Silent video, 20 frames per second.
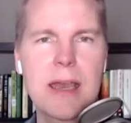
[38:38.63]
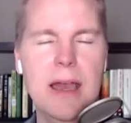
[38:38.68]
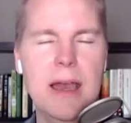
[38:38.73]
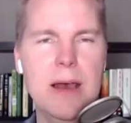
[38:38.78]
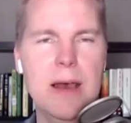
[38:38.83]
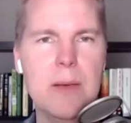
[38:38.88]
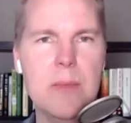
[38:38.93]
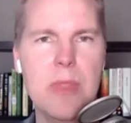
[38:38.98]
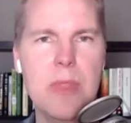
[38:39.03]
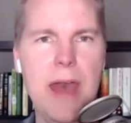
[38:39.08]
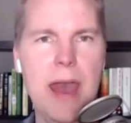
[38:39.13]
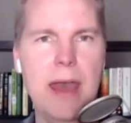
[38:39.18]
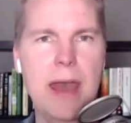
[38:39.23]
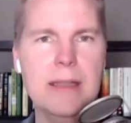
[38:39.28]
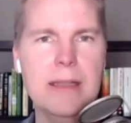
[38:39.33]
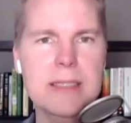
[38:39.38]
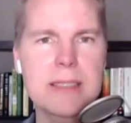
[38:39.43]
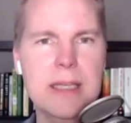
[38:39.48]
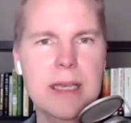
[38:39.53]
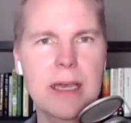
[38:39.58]

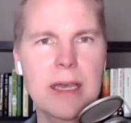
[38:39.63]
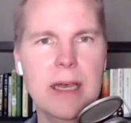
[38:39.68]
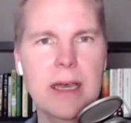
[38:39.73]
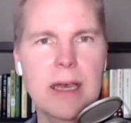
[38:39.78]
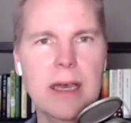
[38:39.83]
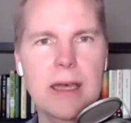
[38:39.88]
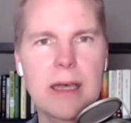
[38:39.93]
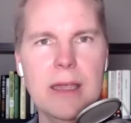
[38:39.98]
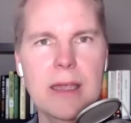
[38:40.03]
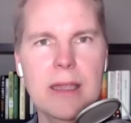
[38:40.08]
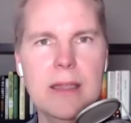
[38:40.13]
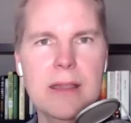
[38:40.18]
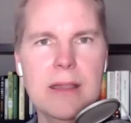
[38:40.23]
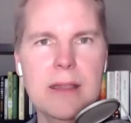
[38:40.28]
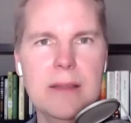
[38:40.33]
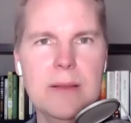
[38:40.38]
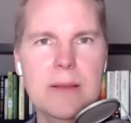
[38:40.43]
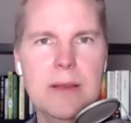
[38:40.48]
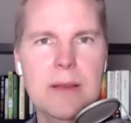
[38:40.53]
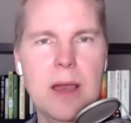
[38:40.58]
that
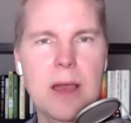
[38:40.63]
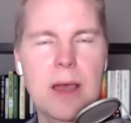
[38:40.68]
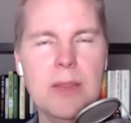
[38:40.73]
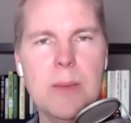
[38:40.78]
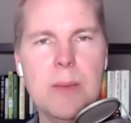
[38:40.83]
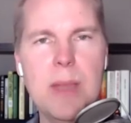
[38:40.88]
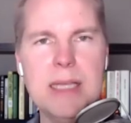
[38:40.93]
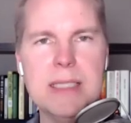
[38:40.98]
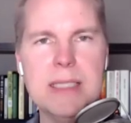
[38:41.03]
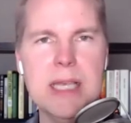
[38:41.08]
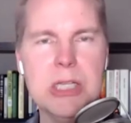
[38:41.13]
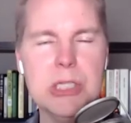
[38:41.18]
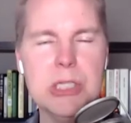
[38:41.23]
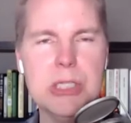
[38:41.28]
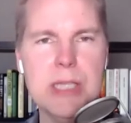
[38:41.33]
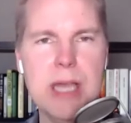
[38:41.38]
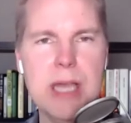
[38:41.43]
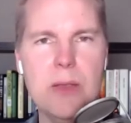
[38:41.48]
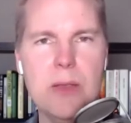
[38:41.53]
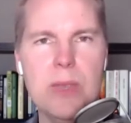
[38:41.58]
the main
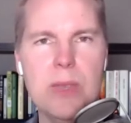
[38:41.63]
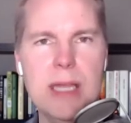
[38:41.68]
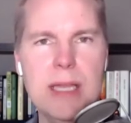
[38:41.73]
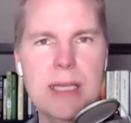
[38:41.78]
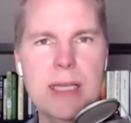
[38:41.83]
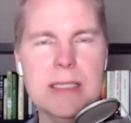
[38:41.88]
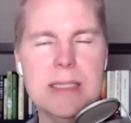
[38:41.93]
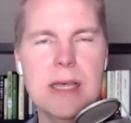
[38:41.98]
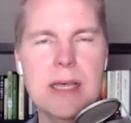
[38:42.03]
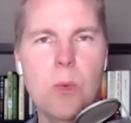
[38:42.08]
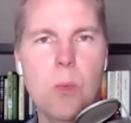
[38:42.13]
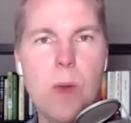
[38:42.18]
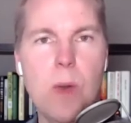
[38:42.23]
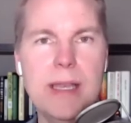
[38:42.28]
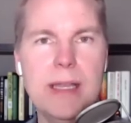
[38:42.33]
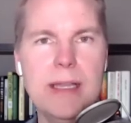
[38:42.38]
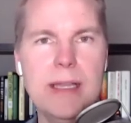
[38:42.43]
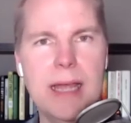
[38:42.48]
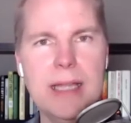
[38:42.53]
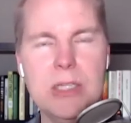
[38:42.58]
sections I read is the what
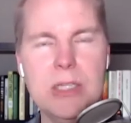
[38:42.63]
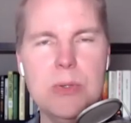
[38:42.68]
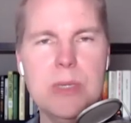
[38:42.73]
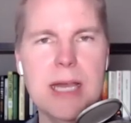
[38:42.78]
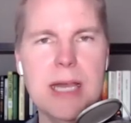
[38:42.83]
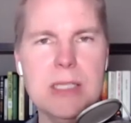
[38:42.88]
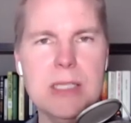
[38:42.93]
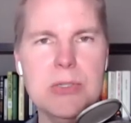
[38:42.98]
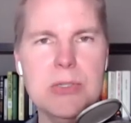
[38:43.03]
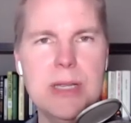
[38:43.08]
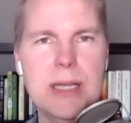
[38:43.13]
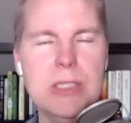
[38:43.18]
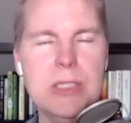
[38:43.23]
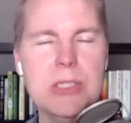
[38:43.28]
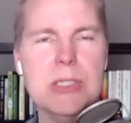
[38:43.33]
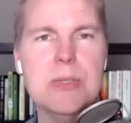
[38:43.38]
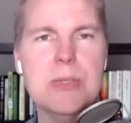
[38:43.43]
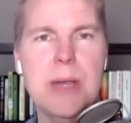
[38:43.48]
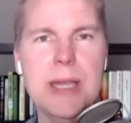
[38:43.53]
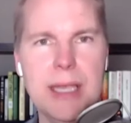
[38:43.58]
did I do yesterday,
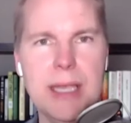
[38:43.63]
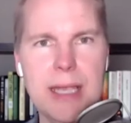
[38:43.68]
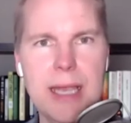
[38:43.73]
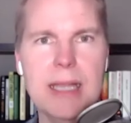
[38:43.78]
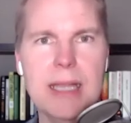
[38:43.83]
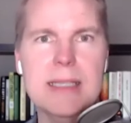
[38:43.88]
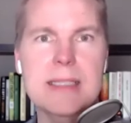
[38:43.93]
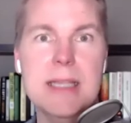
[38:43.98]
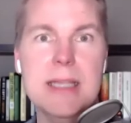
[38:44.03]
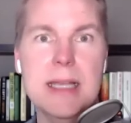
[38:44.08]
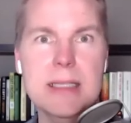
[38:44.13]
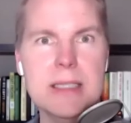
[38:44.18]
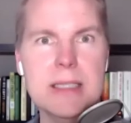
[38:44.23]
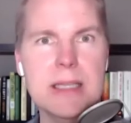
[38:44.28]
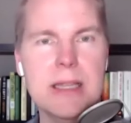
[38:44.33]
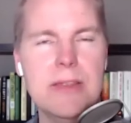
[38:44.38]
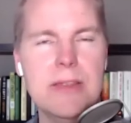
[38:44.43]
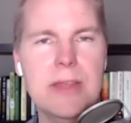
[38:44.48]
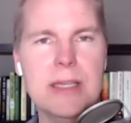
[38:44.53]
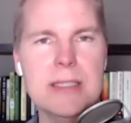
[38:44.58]
just so I can get a sense
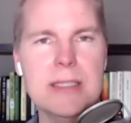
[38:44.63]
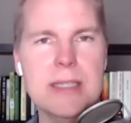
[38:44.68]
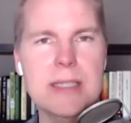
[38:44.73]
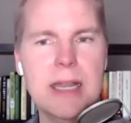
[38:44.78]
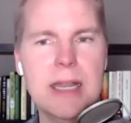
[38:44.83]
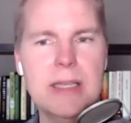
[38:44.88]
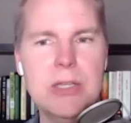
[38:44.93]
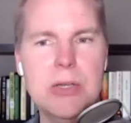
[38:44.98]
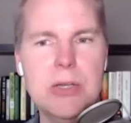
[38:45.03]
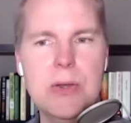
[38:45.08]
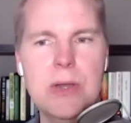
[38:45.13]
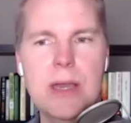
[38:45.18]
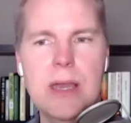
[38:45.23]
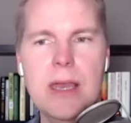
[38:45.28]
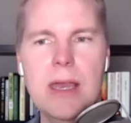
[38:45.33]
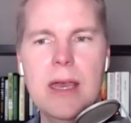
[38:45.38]
of the things that I do